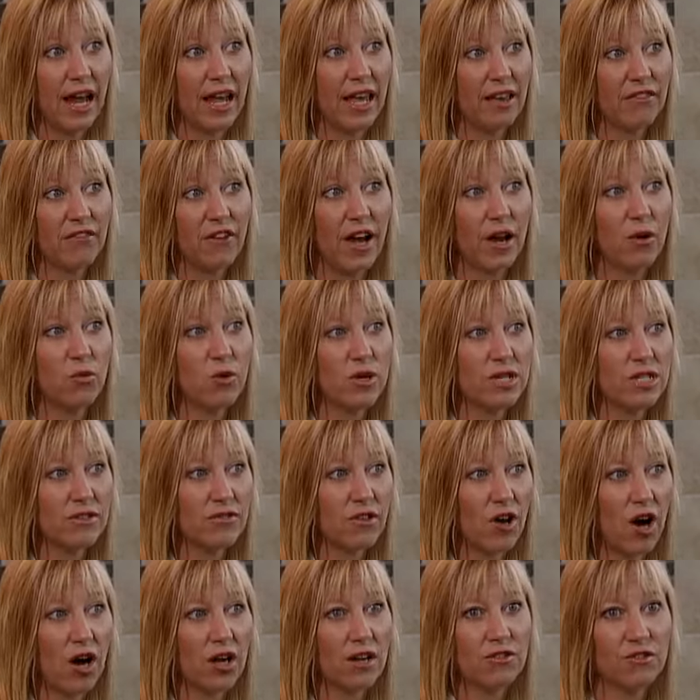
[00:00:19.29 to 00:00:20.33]
If I wouldn't have
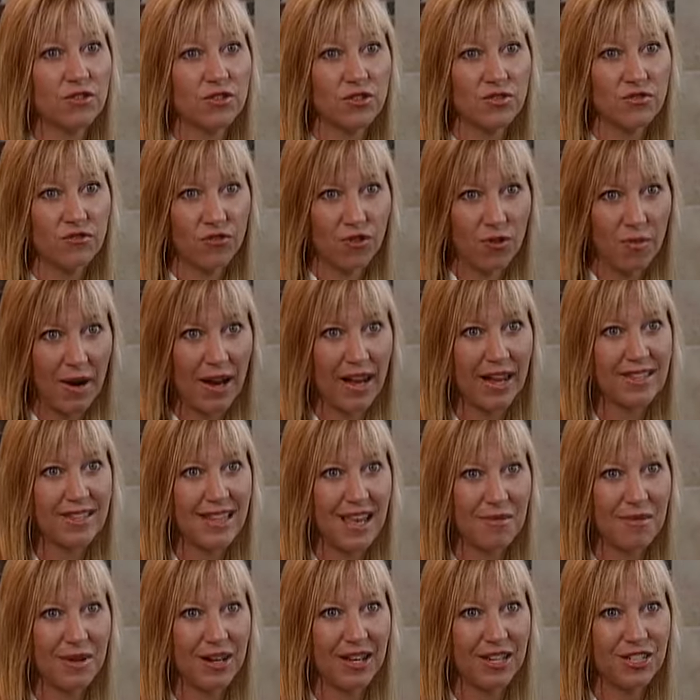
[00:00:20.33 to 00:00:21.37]
gone for my
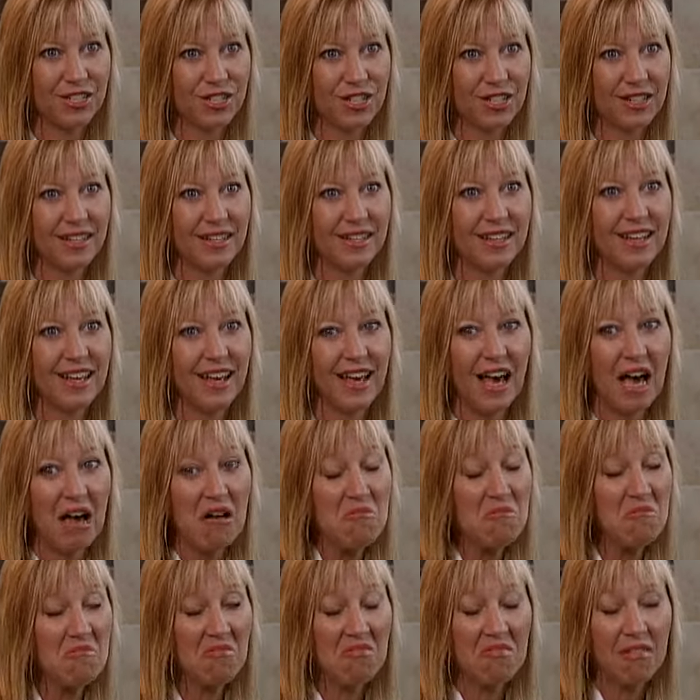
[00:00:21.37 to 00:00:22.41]
examination,
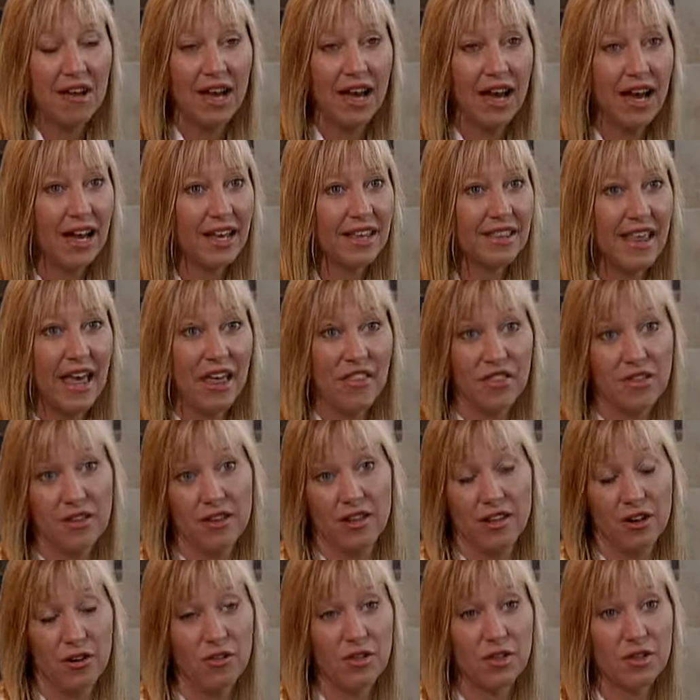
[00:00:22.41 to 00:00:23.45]
that,
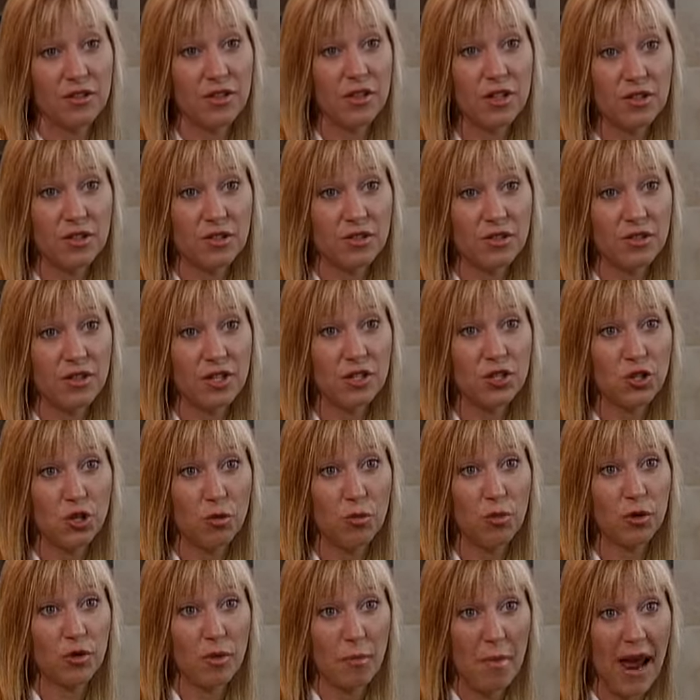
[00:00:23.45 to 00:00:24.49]
you know, the, the, the
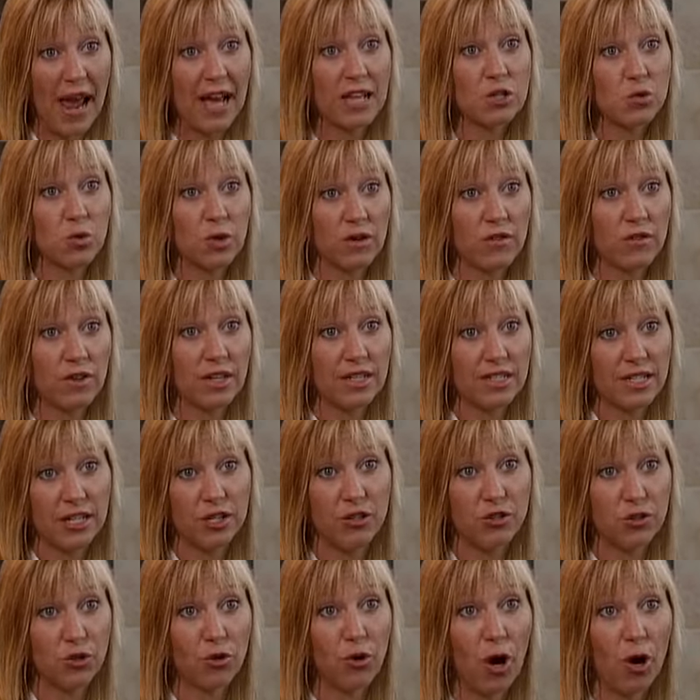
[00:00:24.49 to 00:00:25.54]
tumor, the mass would have
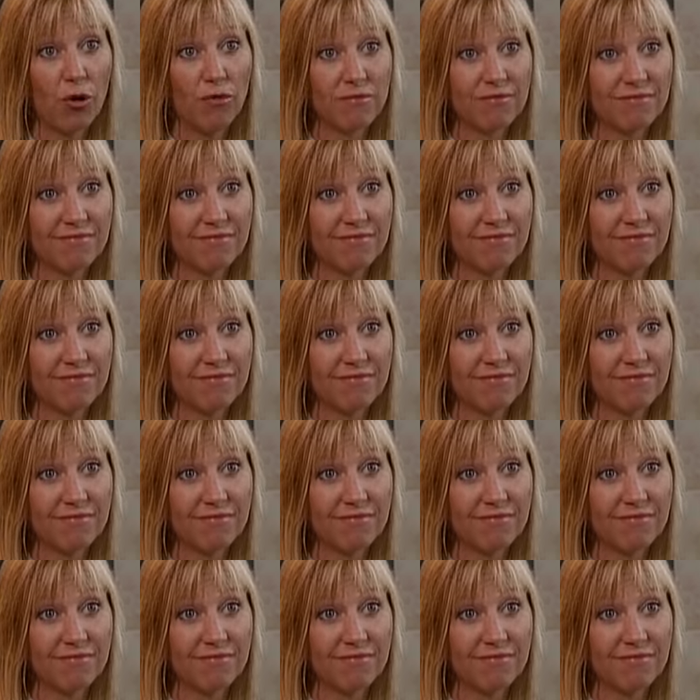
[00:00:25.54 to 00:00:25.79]
continued to grow.